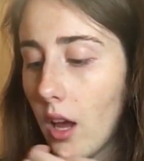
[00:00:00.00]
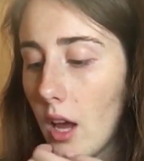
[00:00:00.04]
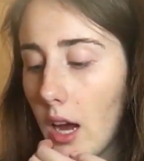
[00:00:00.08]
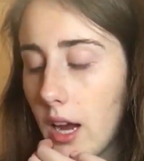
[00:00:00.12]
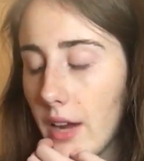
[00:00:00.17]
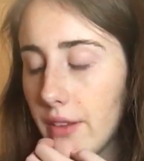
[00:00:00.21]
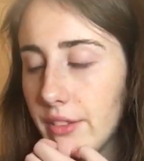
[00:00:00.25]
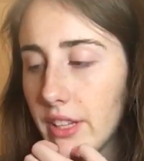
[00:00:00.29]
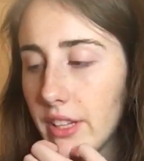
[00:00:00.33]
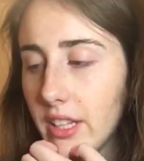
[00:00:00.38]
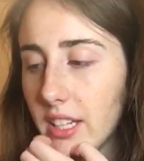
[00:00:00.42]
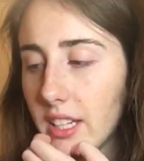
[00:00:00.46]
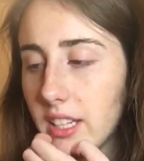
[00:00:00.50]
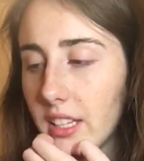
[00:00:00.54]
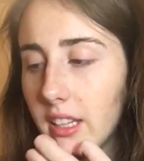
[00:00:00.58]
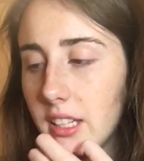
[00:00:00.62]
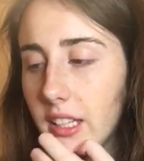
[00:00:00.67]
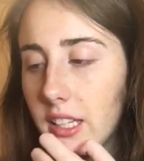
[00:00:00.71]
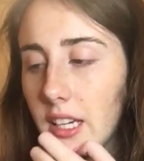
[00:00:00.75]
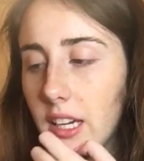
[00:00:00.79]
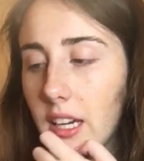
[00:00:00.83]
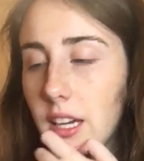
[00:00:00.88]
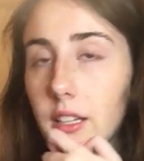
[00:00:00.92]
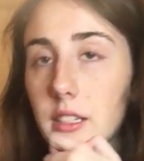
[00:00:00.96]
I feel like in
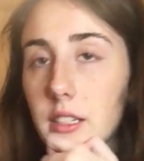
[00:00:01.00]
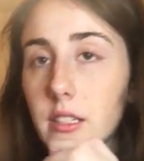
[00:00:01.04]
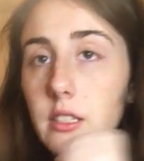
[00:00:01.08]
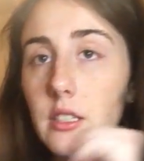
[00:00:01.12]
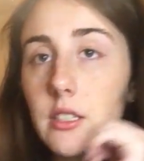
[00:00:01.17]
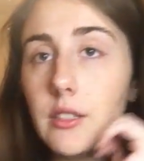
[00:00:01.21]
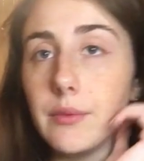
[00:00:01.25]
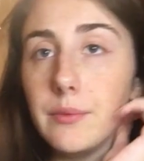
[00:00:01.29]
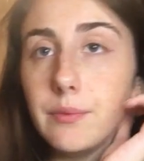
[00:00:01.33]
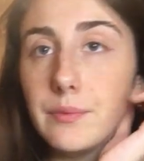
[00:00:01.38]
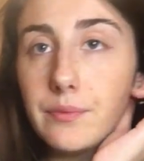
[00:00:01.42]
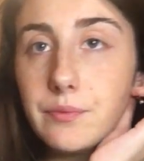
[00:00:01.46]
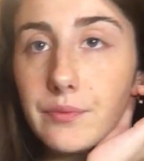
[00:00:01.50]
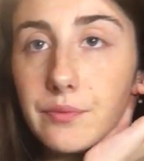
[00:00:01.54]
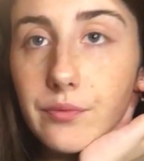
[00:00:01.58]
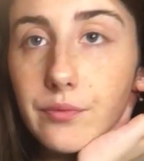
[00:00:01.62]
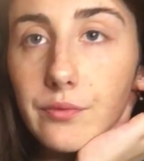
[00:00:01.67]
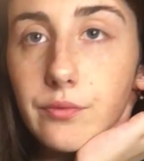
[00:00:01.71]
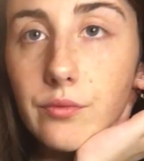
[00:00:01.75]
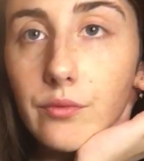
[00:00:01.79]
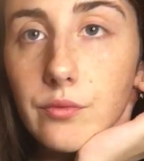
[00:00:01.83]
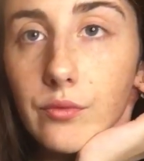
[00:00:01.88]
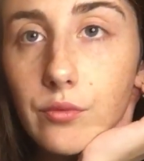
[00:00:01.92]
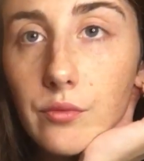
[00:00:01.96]
the end,
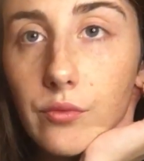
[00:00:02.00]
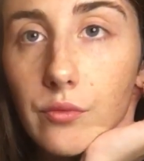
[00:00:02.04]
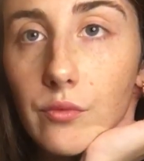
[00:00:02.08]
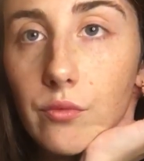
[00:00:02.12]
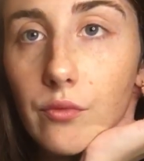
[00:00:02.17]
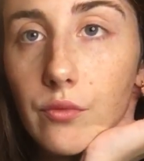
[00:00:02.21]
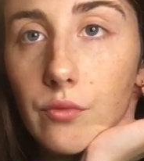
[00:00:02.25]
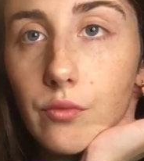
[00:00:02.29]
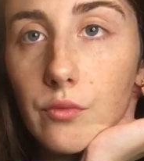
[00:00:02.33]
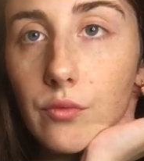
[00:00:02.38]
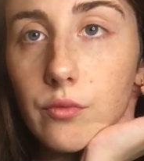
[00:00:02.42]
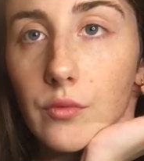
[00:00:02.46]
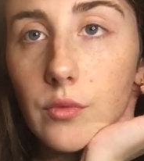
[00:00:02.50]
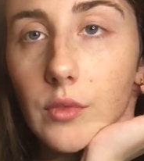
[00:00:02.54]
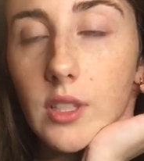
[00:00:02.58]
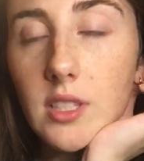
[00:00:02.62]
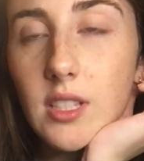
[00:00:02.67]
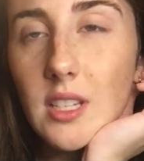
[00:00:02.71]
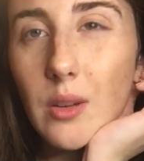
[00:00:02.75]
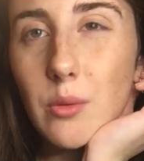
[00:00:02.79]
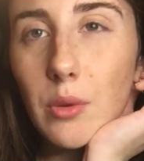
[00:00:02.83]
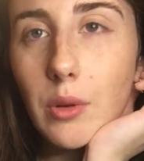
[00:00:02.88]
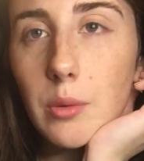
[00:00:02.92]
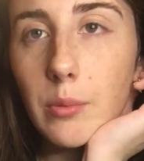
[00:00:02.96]

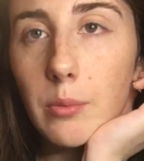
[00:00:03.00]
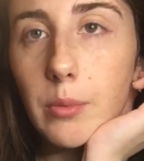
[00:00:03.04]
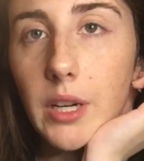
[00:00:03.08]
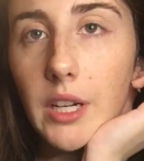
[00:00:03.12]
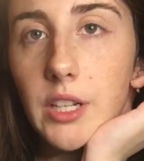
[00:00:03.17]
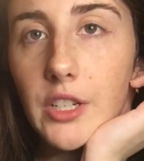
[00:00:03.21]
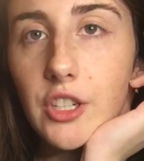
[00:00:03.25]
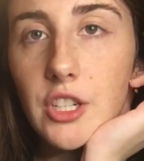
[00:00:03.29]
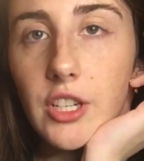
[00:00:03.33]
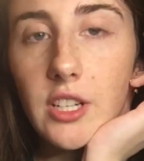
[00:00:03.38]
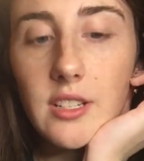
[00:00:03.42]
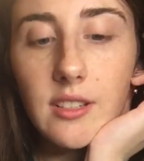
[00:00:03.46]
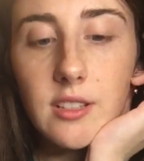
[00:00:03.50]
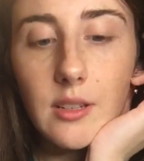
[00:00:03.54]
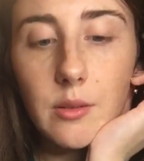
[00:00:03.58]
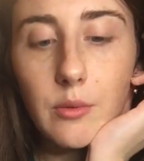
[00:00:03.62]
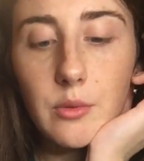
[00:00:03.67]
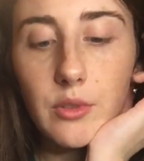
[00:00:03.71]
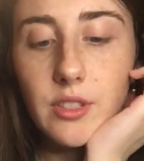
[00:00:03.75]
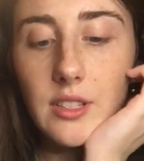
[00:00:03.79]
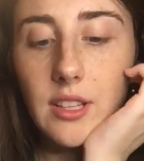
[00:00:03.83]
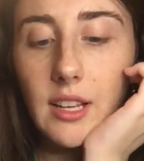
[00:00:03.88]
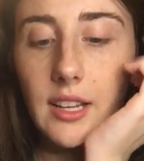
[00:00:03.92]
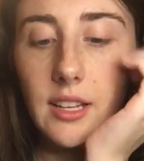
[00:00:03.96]
someone budges.
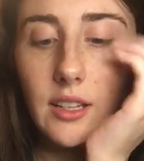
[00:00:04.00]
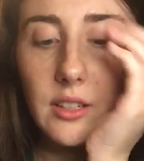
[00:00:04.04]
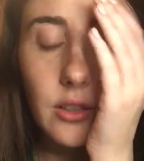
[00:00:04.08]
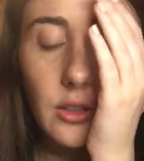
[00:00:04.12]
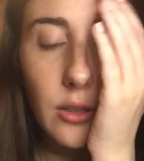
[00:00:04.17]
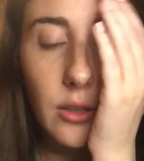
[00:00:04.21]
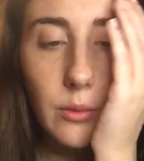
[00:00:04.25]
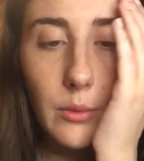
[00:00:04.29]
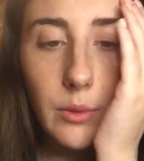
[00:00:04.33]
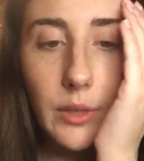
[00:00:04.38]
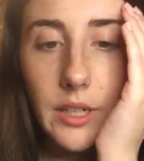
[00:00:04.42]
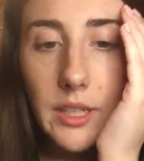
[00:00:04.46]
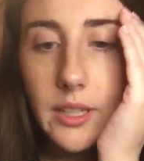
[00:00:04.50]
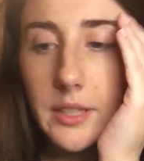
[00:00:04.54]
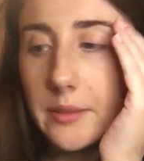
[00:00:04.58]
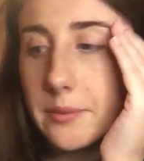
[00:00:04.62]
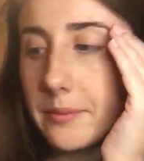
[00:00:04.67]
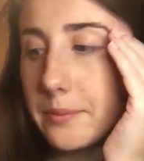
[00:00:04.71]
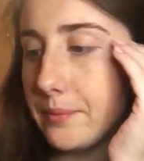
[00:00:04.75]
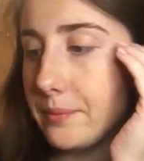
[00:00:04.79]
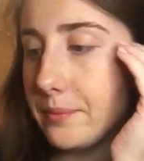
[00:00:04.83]
Someone's like, you know what?